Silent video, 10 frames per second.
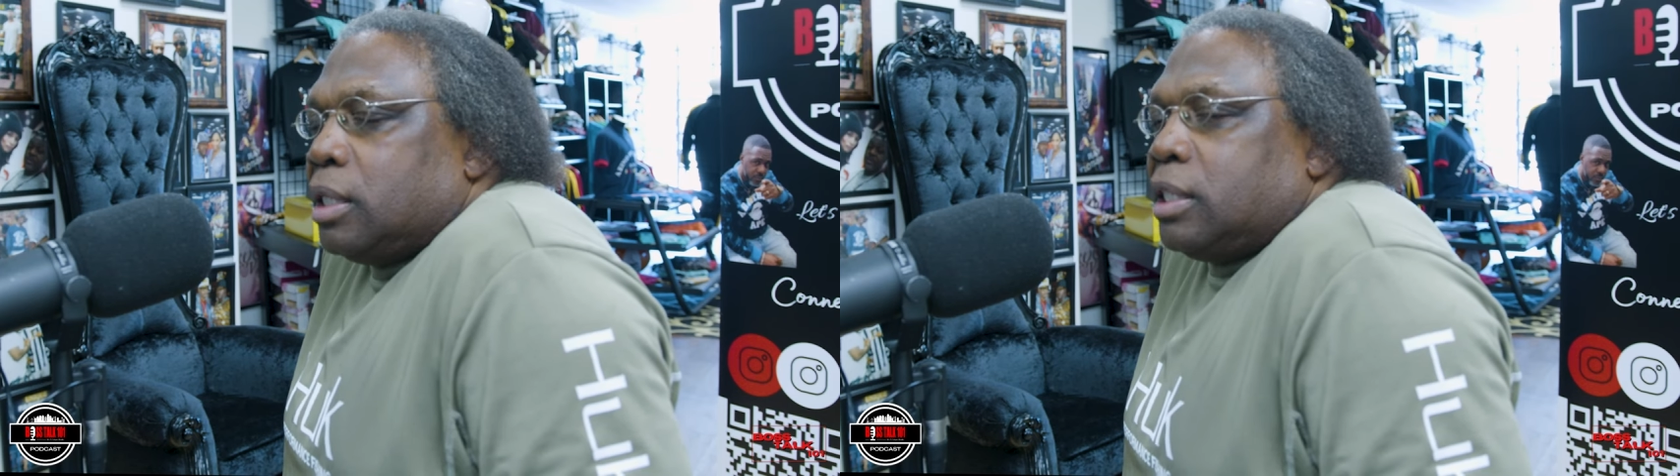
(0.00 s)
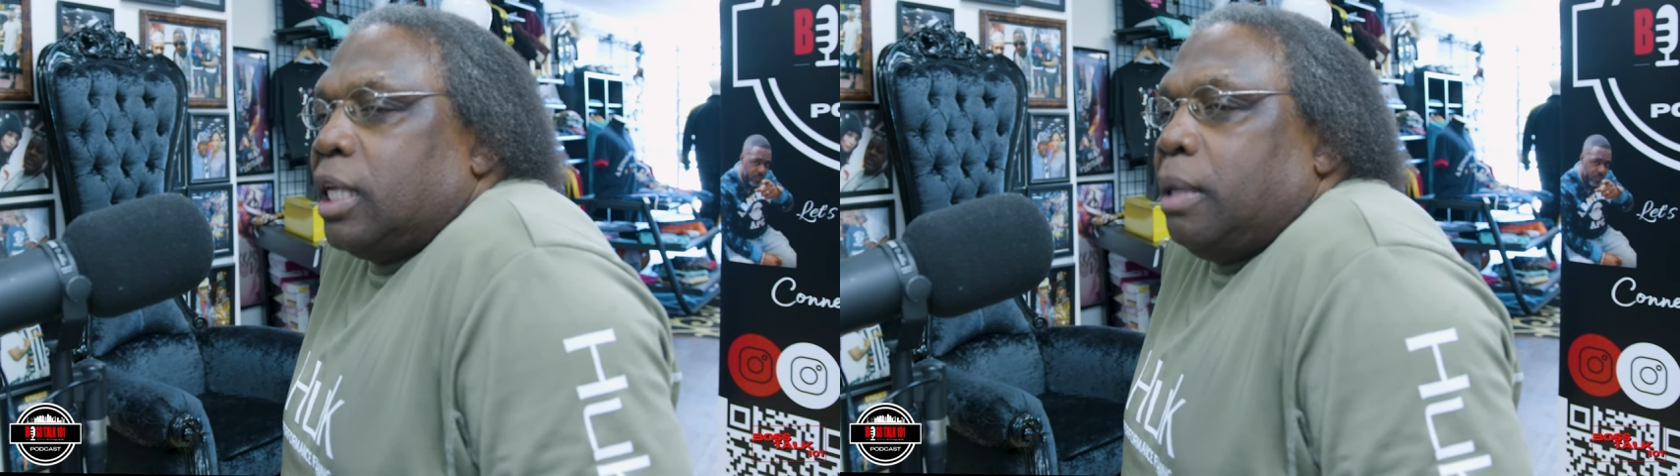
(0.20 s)

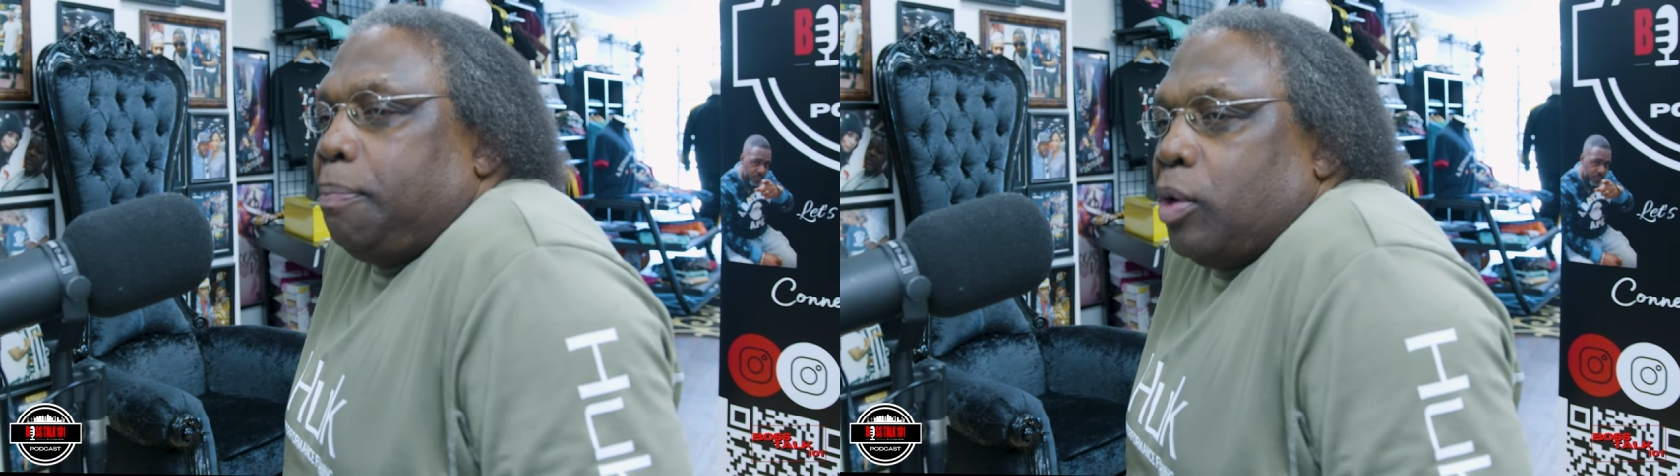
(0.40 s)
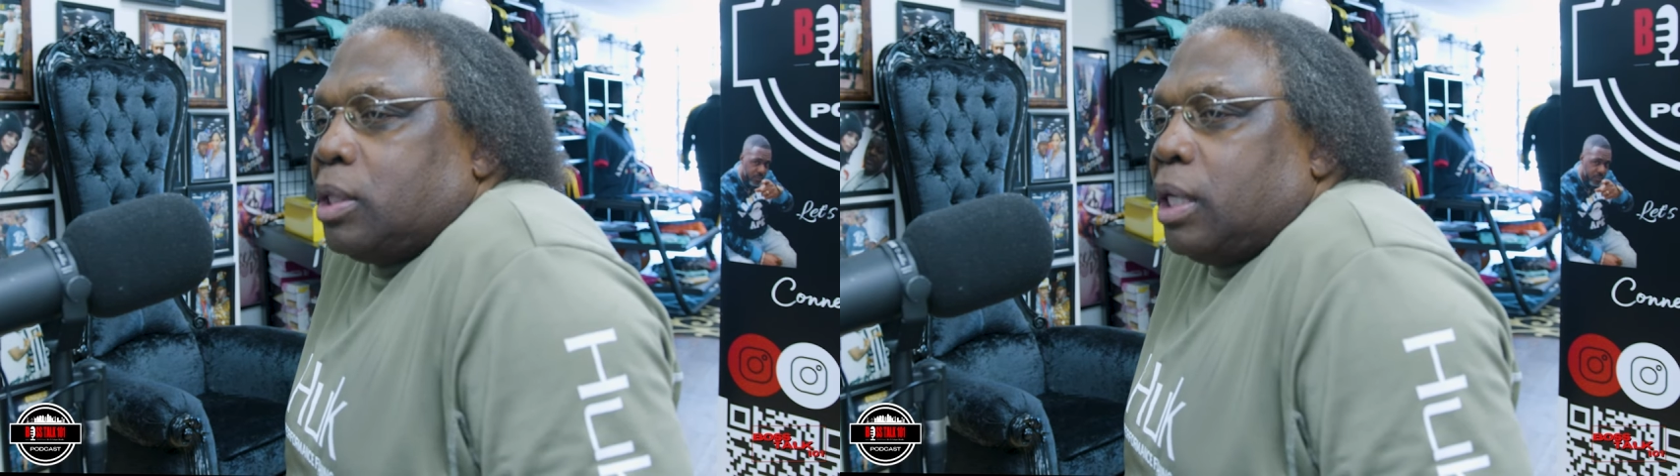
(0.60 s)
Sidney
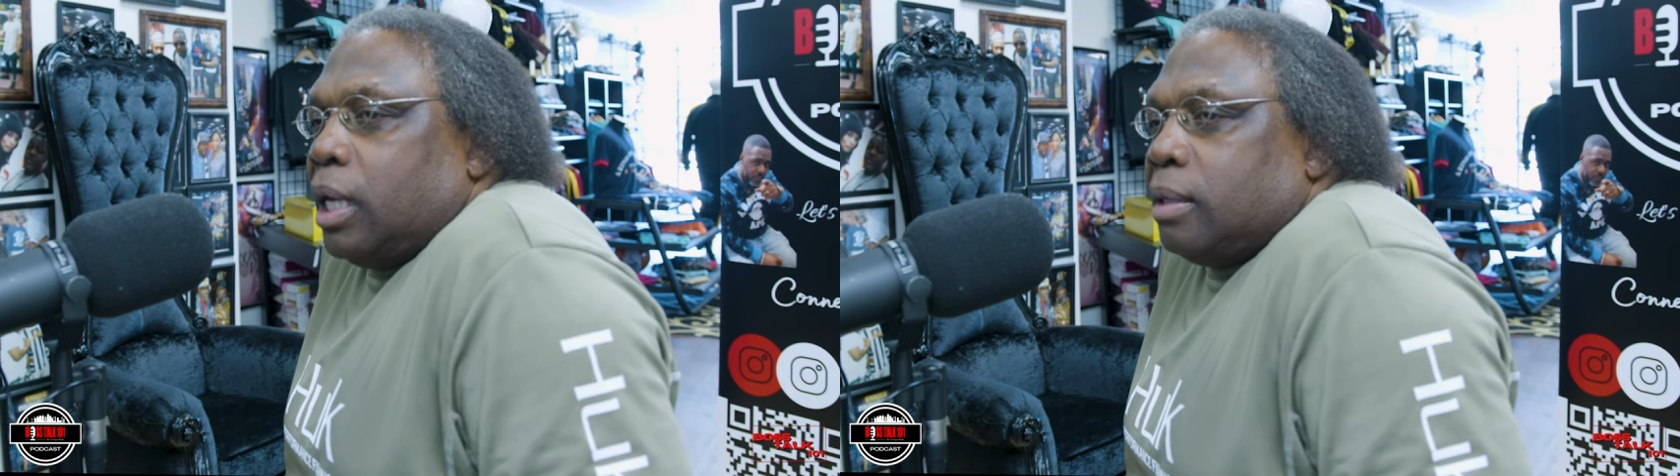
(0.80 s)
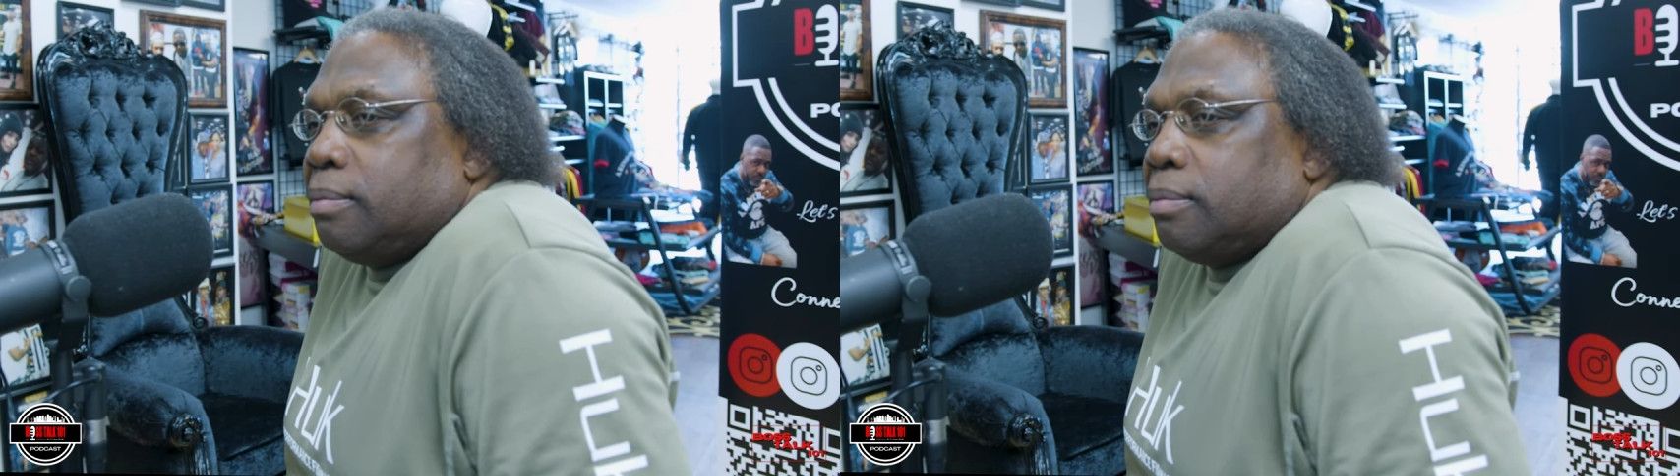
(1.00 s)

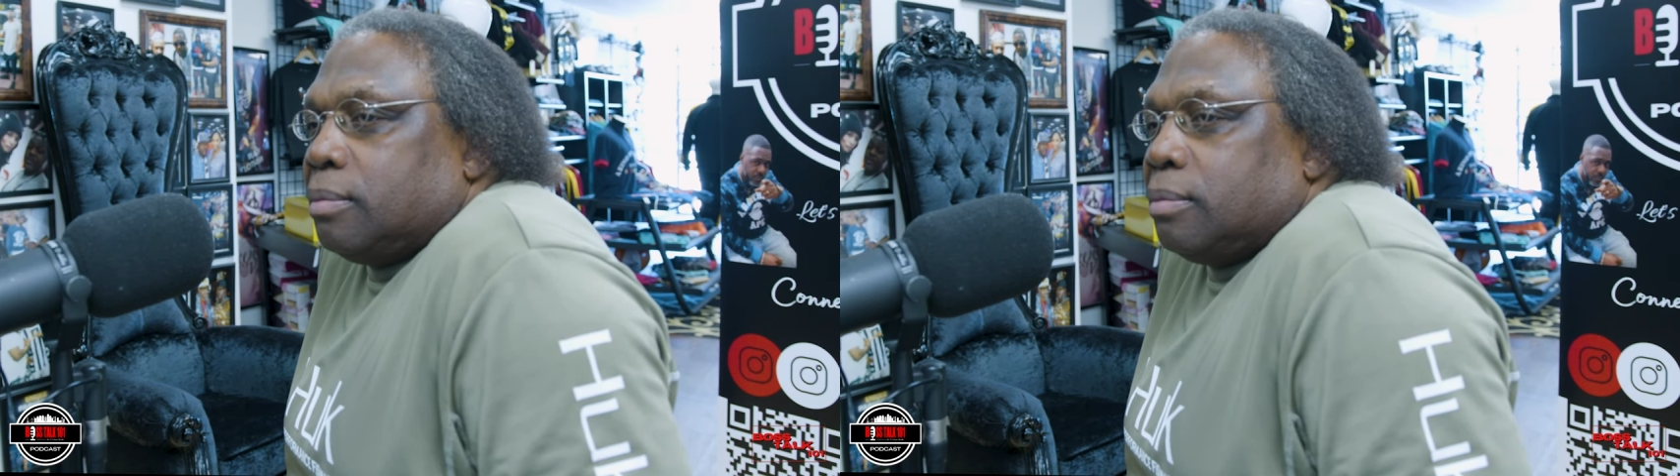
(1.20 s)
Poitier.